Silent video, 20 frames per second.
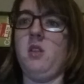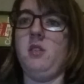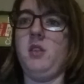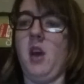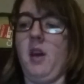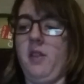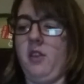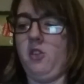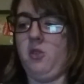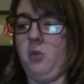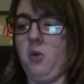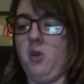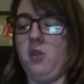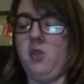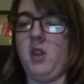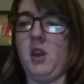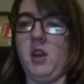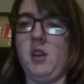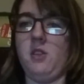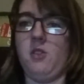Now this
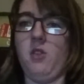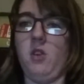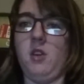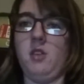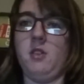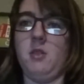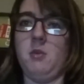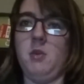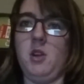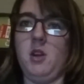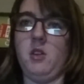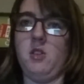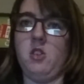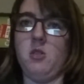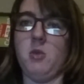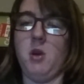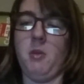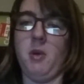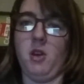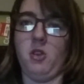one is very similar
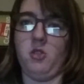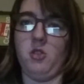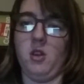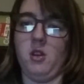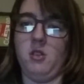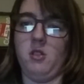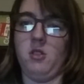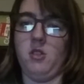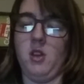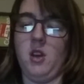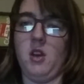to my best friend's